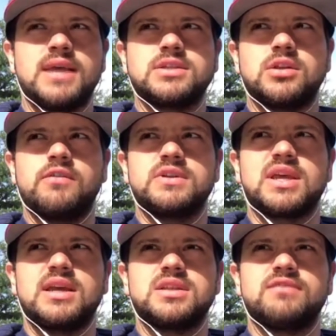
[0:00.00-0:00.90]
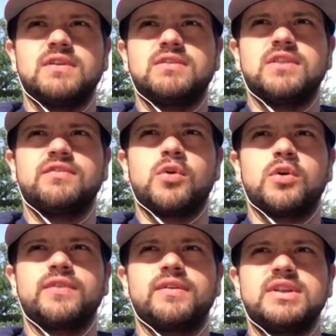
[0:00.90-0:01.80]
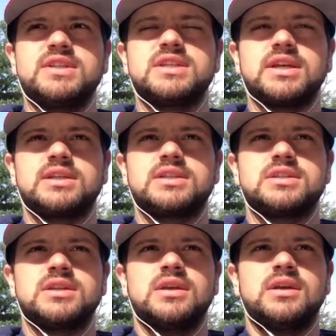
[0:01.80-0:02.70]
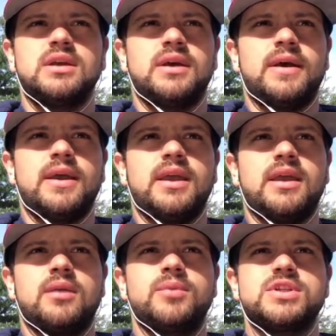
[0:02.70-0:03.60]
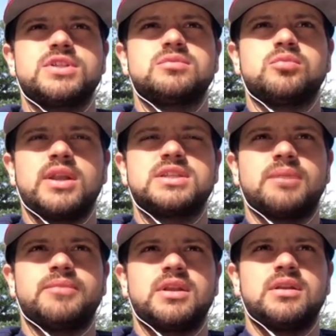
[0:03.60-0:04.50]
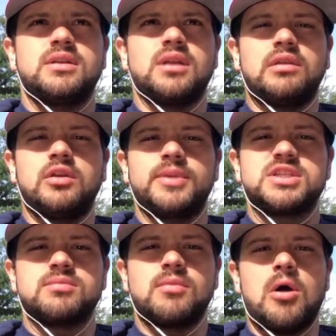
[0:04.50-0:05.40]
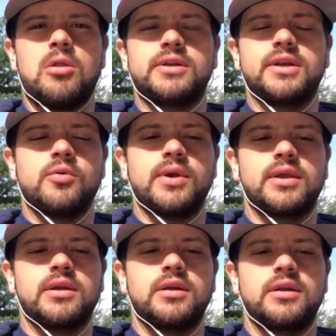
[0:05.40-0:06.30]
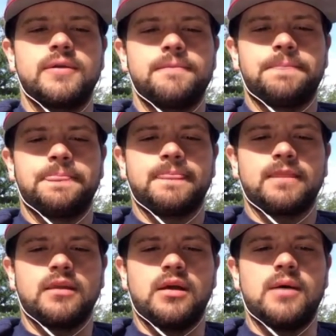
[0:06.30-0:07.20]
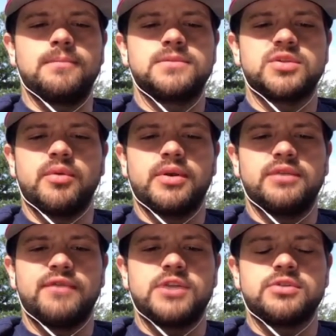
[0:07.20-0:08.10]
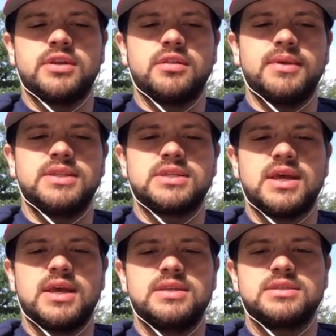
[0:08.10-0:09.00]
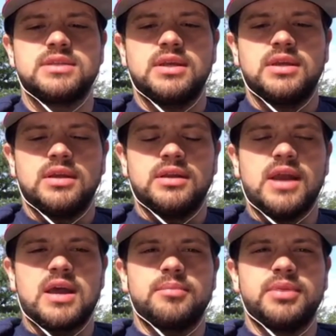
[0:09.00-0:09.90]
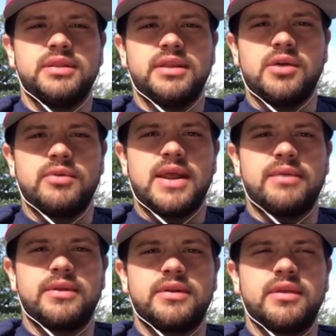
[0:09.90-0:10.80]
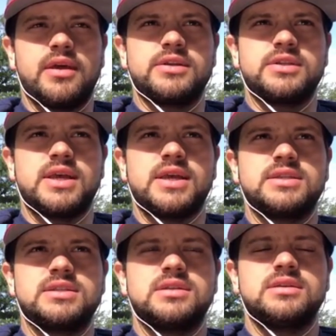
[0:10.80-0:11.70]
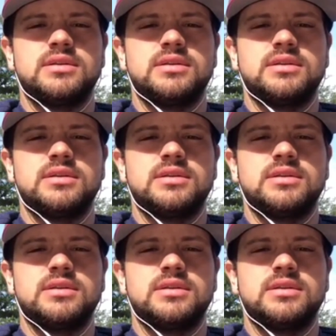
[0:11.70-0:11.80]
and oversized at 54, 56. And we just wanted something a little bit smaller and quicker. So we wanted to venture into the mid-size, not completely going down there to the undersized.